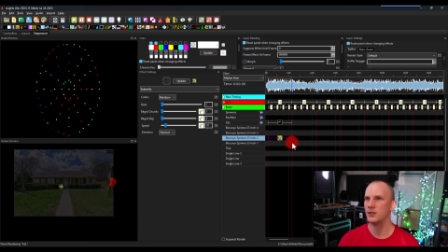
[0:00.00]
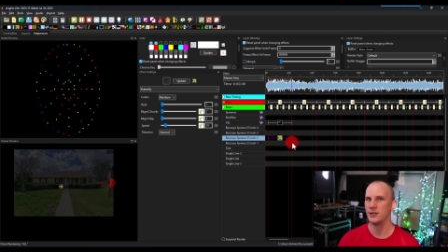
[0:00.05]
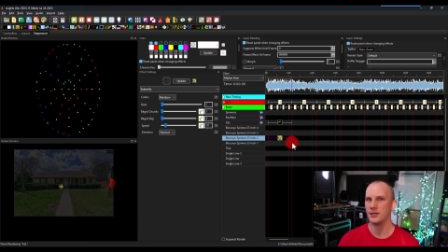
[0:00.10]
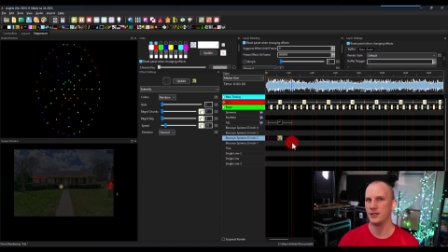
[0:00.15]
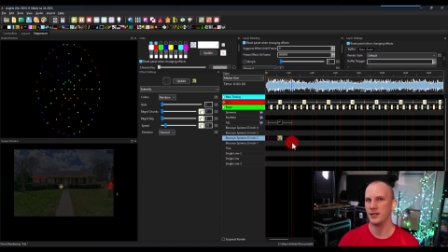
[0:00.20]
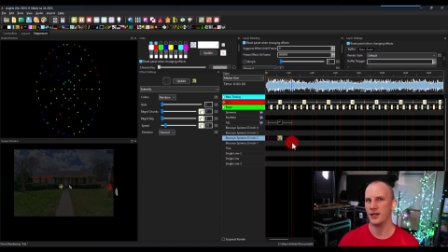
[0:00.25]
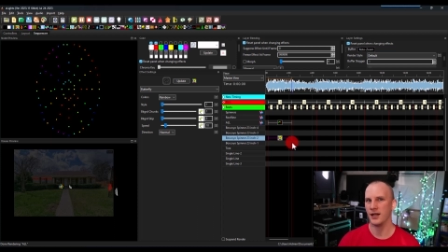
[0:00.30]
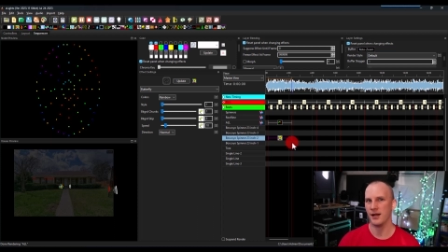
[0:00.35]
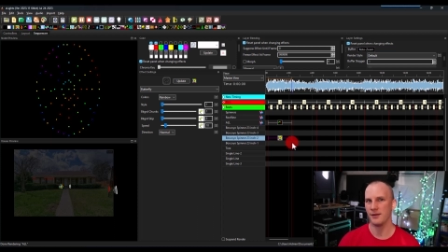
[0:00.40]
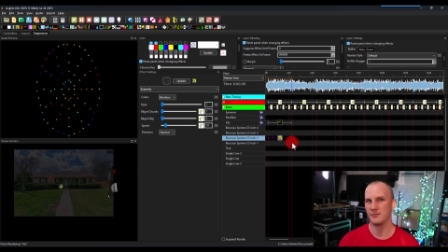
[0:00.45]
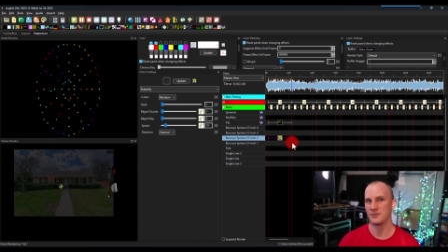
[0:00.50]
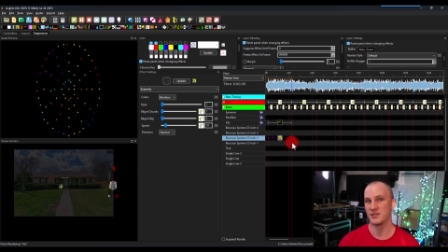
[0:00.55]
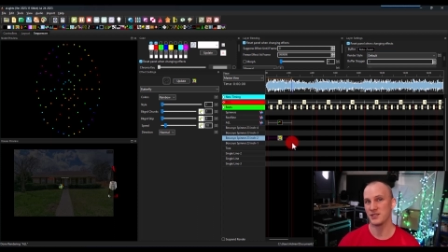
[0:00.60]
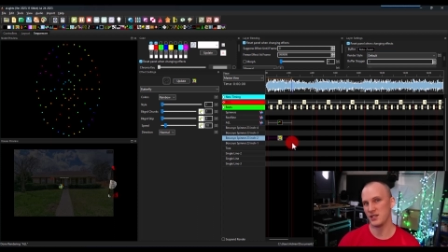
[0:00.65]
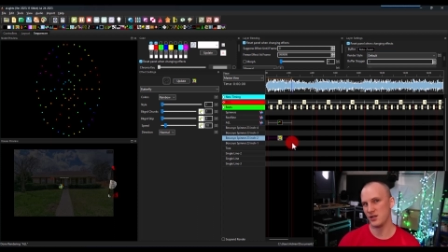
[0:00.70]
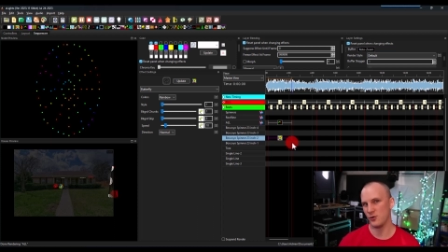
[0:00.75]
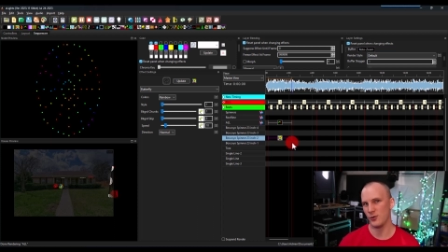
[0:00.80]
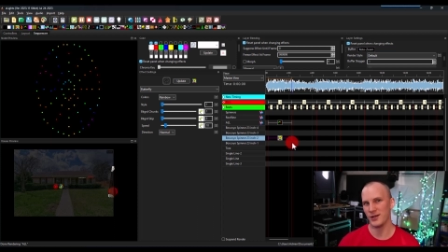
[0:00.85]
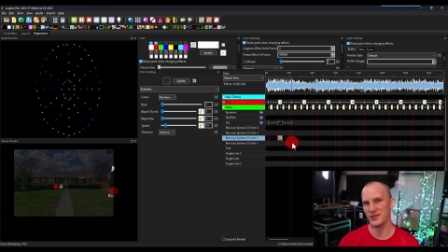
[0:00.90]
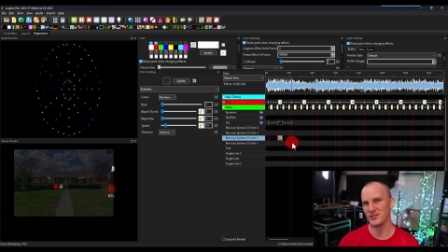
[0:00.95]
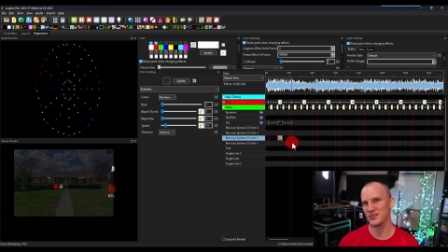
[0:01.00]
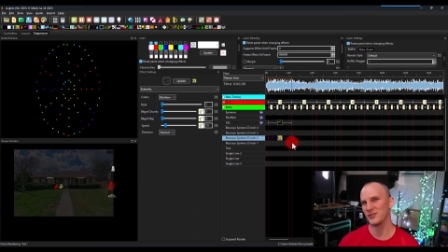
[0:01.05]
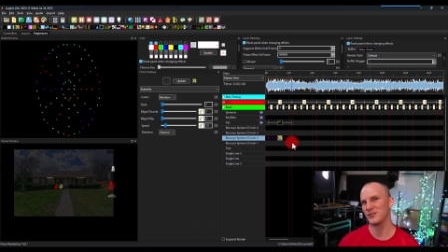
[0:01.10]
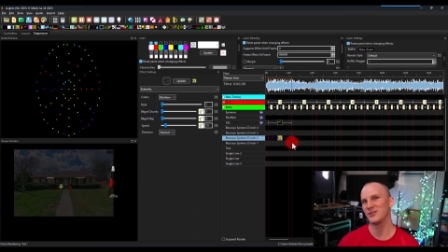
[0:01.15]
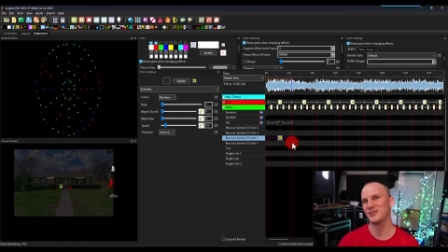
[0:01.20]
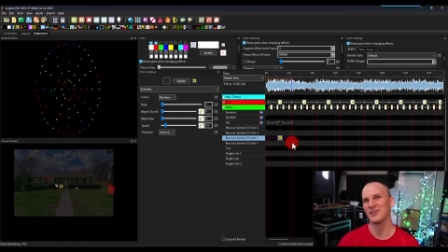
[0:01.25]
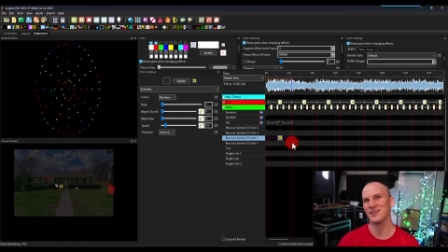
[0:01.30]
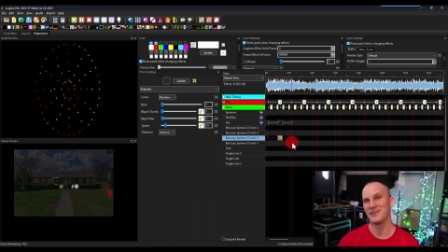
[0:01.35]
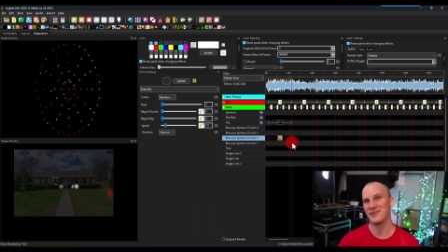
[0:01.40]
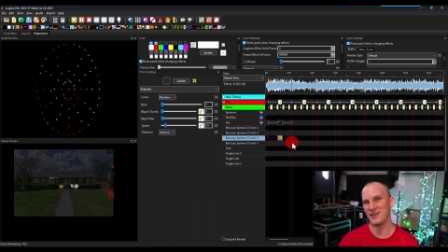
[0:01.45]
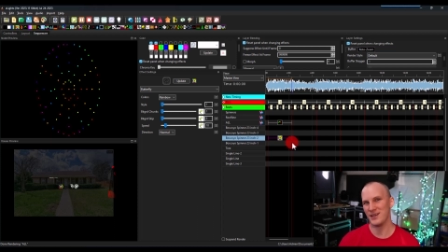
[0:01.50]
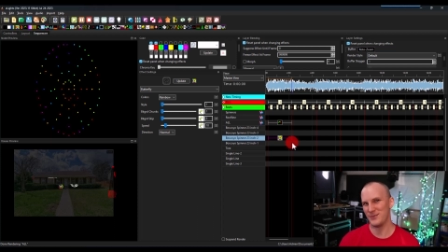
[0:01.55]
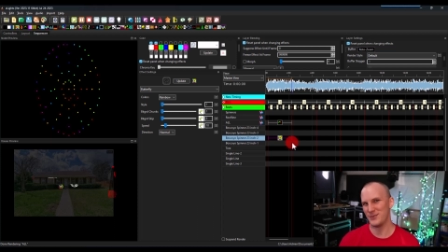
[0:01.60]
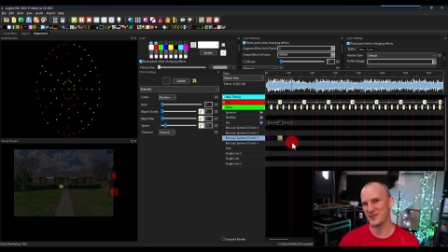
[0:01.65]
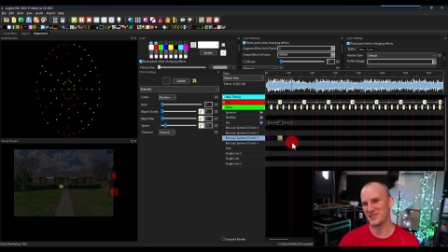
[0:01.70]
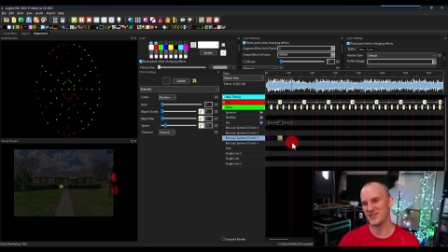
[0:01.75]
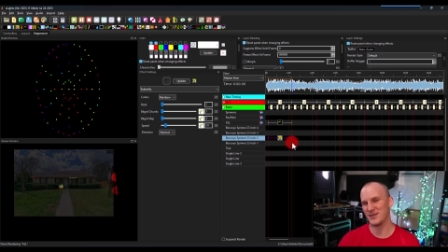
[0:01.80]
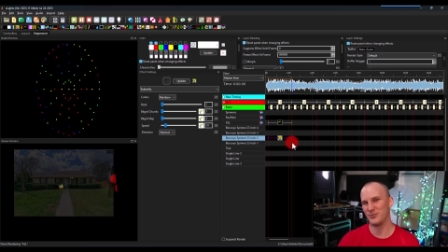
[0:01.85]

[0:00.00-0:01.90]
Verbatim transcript: um, sequencer, keep it simple